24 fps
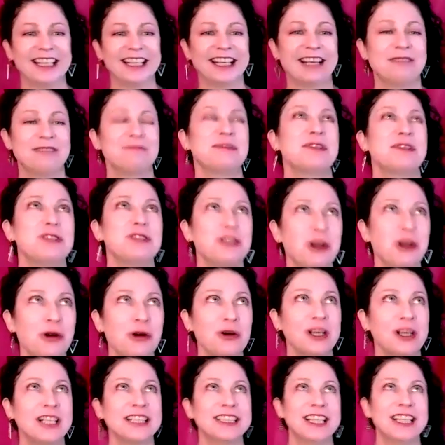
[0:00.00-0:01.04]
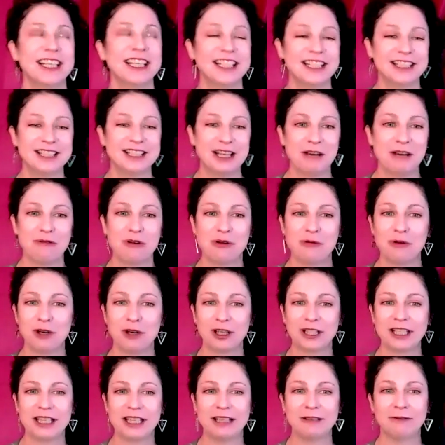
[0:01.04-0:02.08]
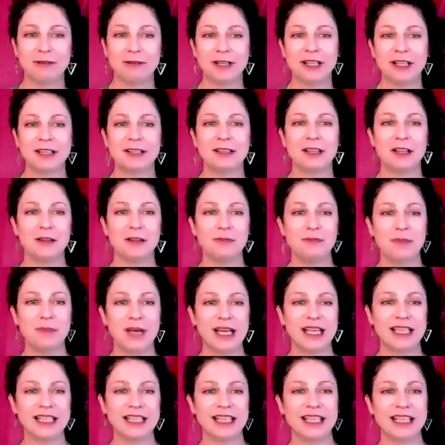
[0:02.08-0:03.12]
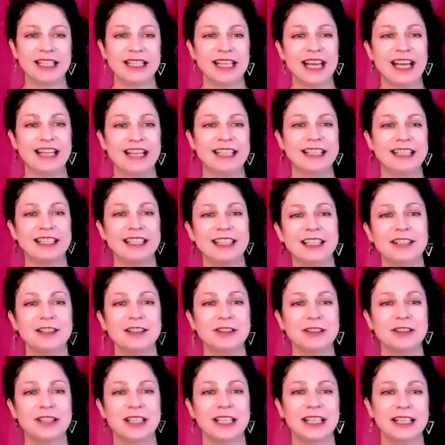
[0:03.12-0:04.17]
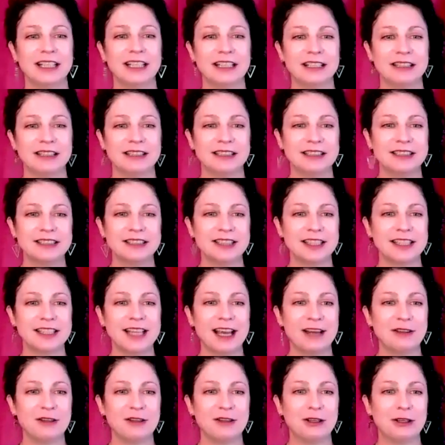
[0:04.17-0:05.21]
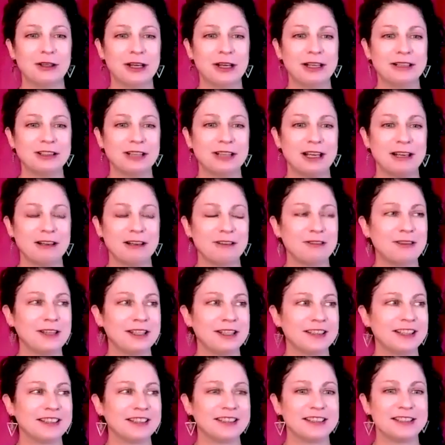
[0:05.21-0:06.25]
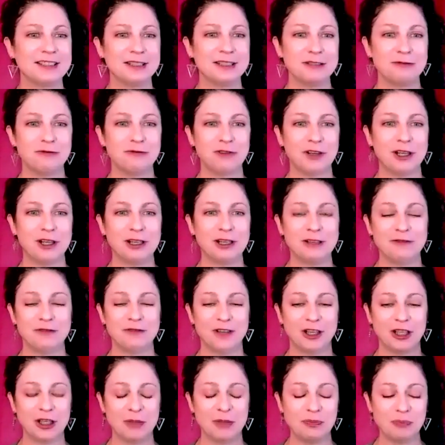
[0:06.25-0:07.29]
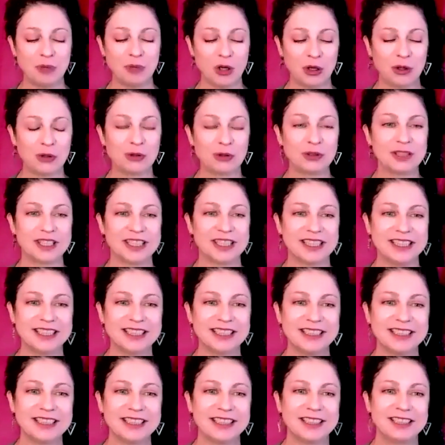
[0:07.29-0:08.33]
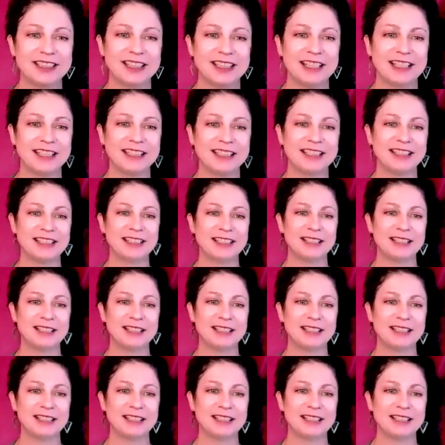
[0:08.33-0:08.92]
I'm so excited that we're working with Maiden and healing together. I think that this is very, very potent, that